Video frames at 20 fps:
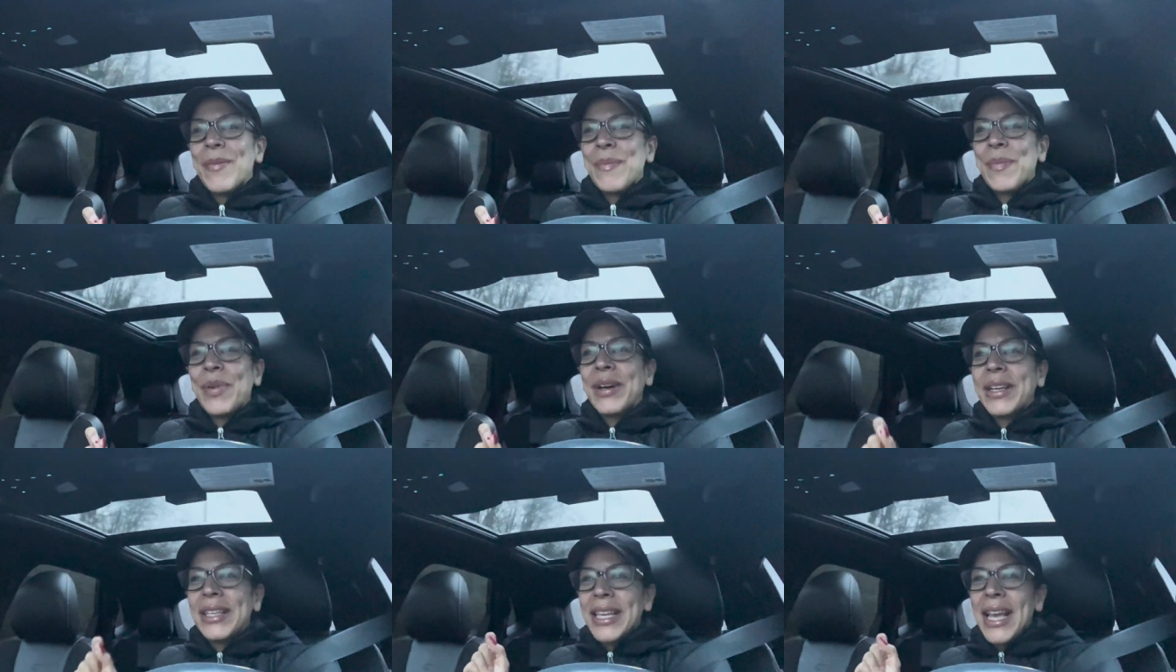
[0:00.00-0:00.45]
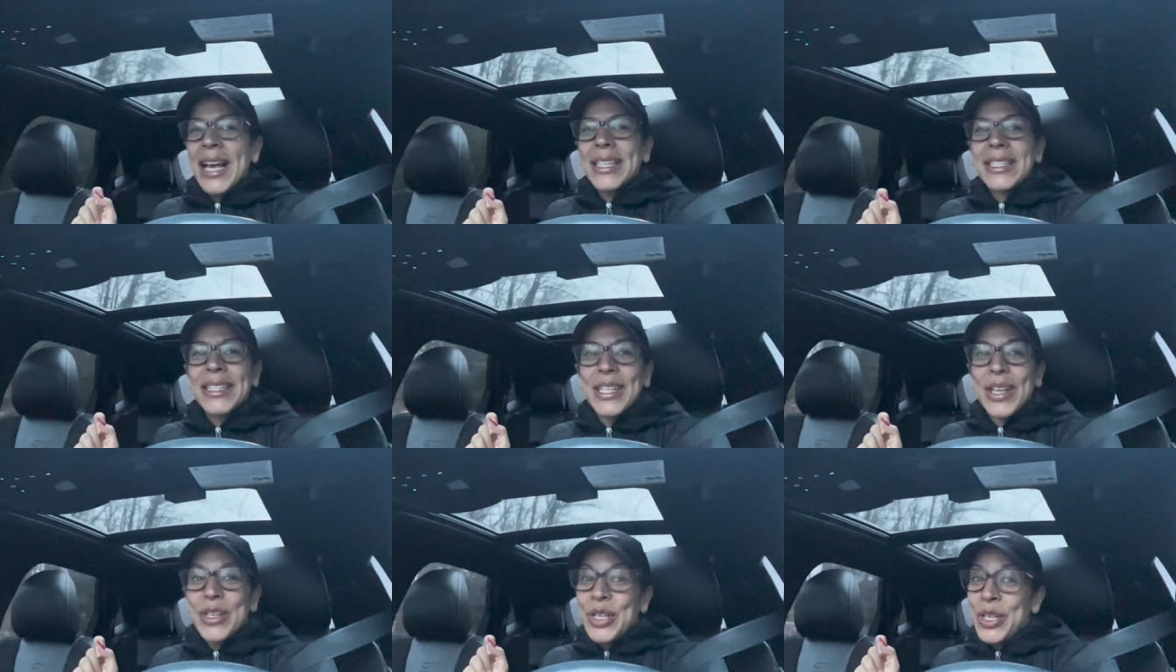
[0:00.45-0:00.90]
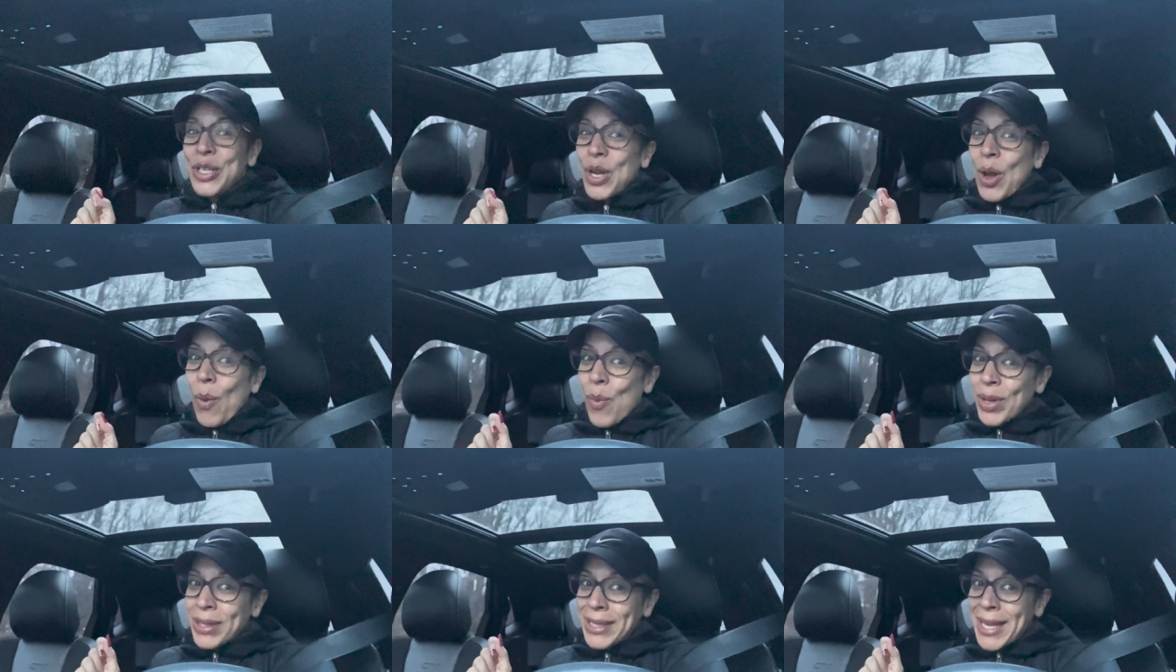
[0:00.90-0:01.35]
But yeah, so you
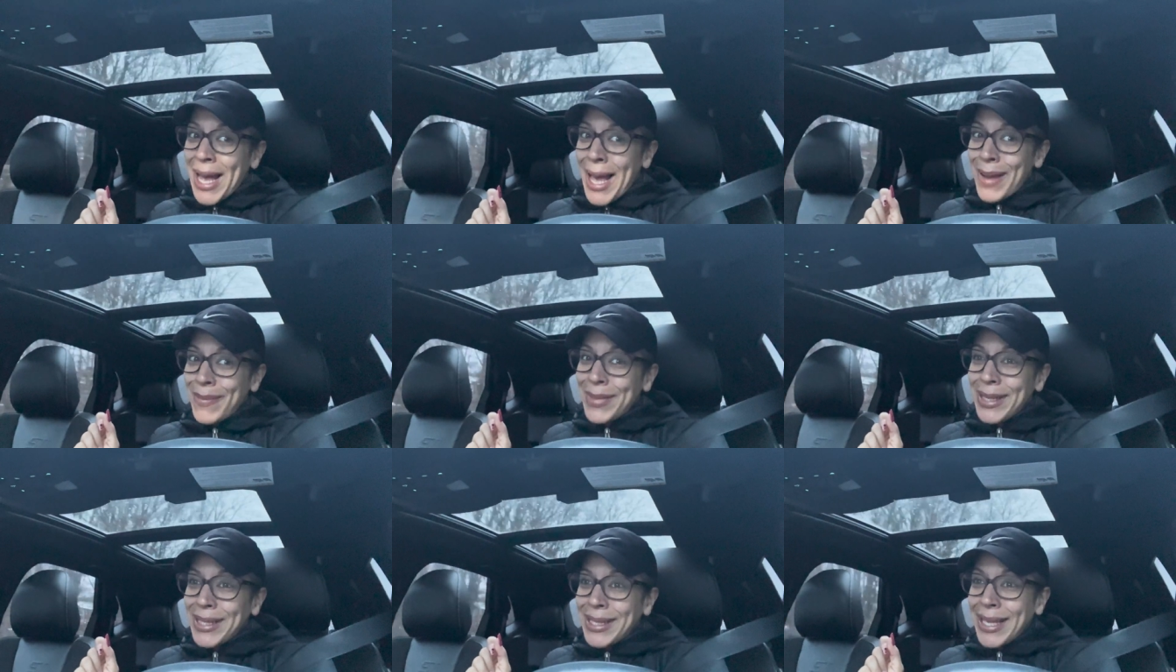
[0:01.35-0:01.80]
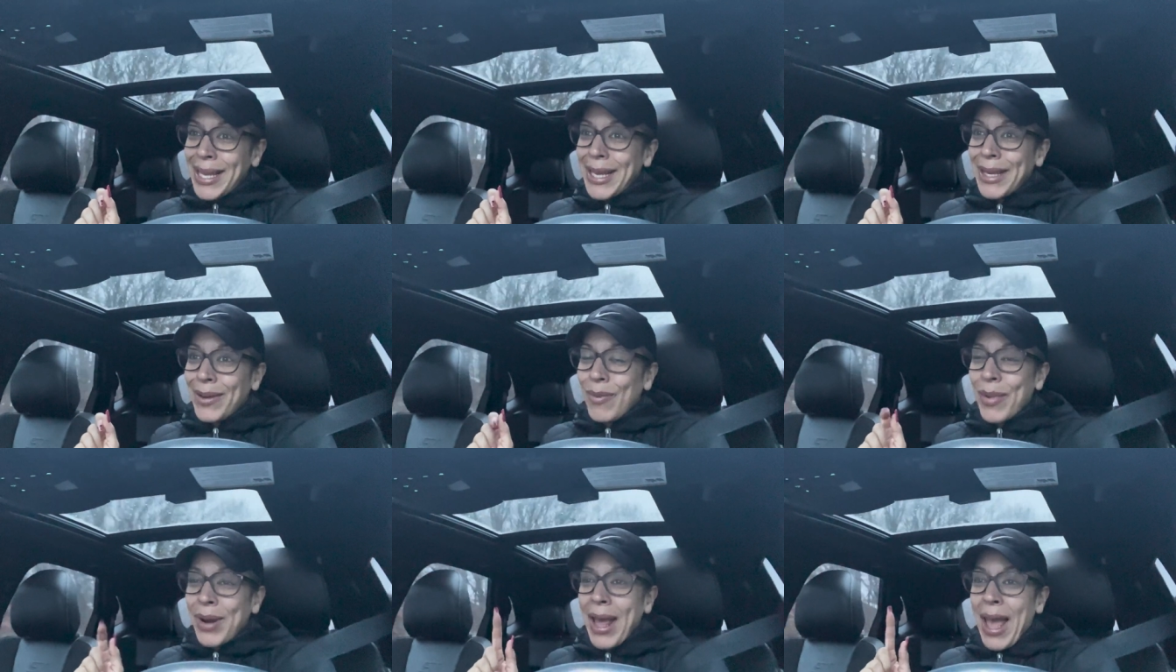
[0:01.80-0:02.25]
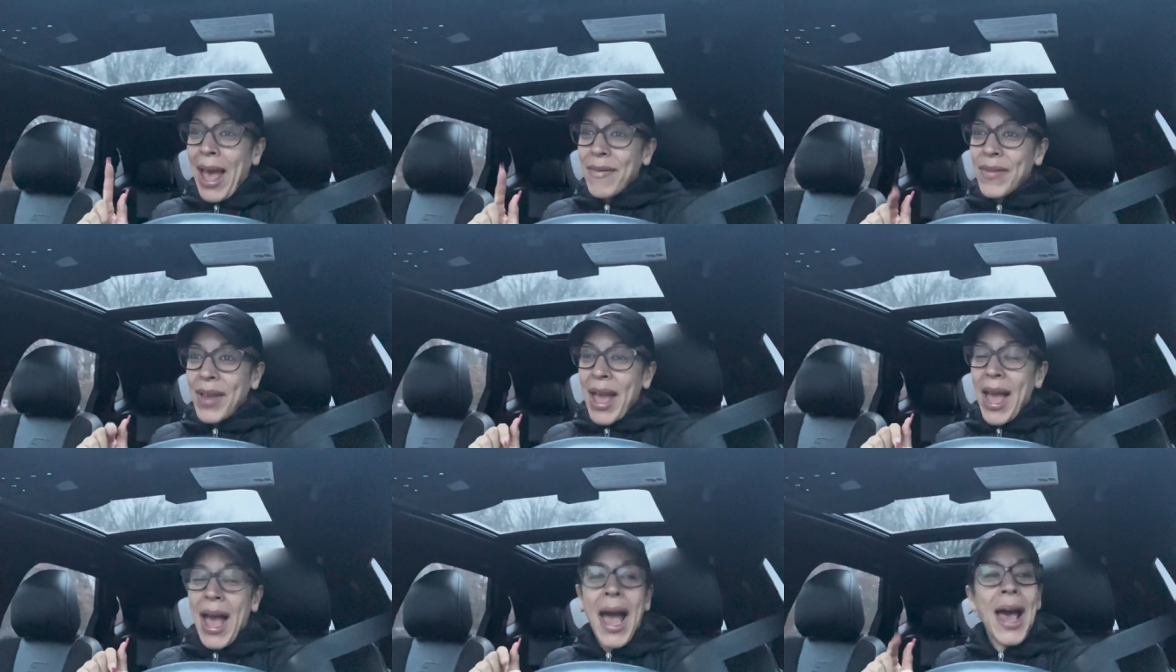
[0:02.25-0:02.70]
know what time is it when I have
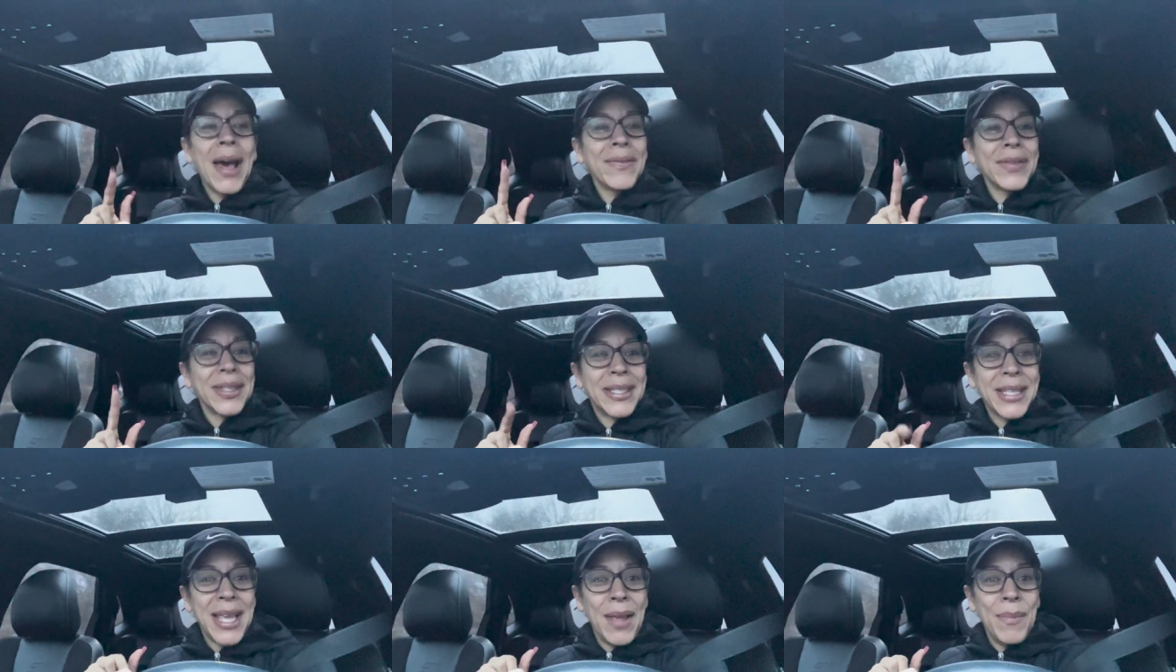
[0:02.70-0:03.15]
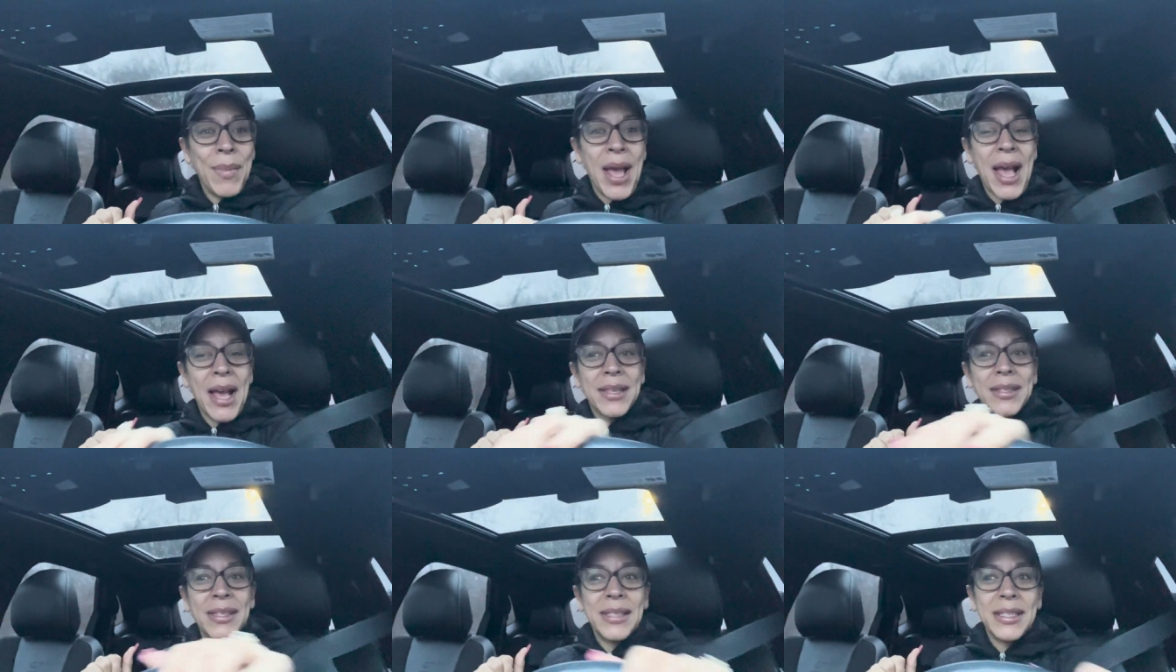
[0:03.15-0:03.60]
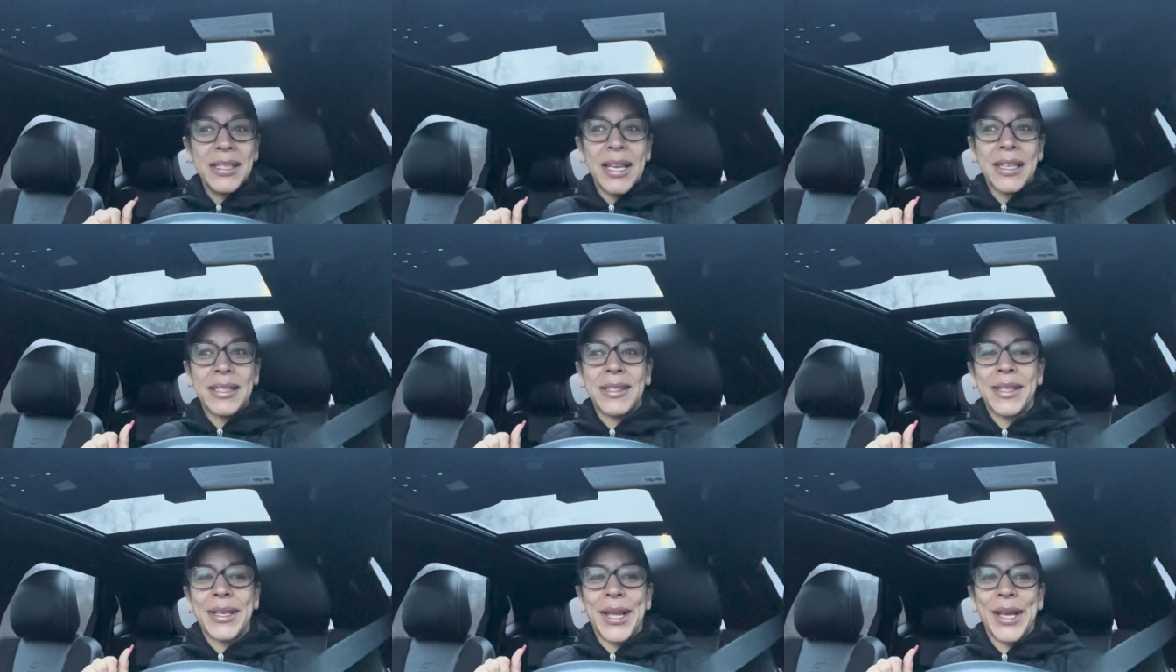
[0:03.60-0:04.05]
a hat? I have the same hat since
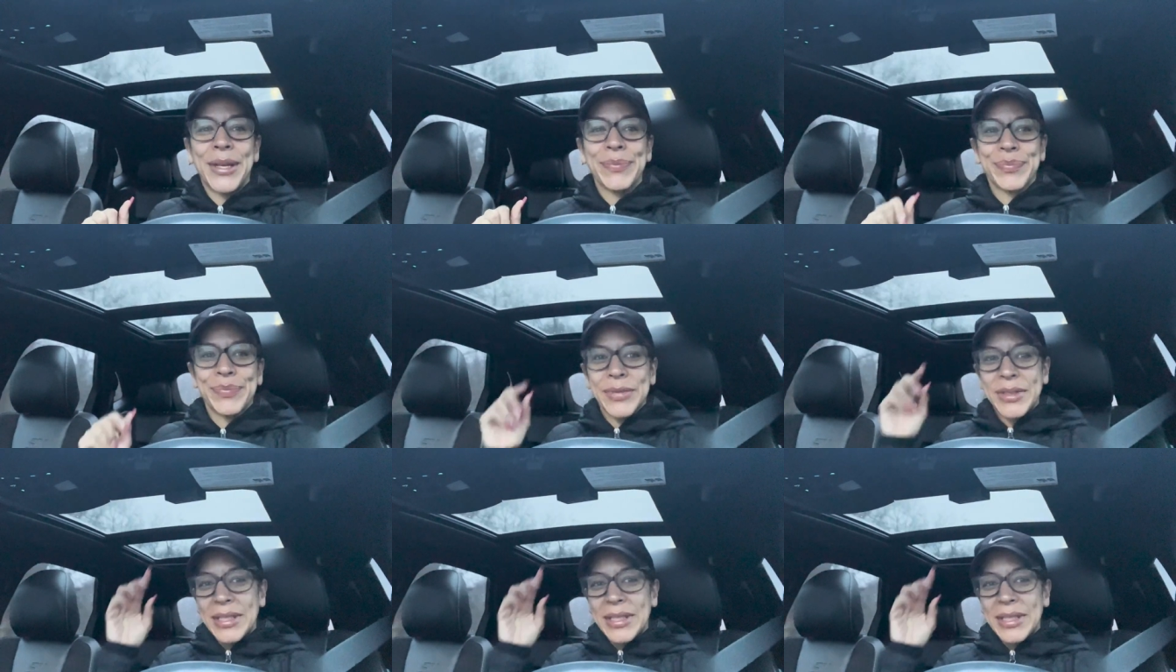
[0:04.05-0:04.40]
yesterday.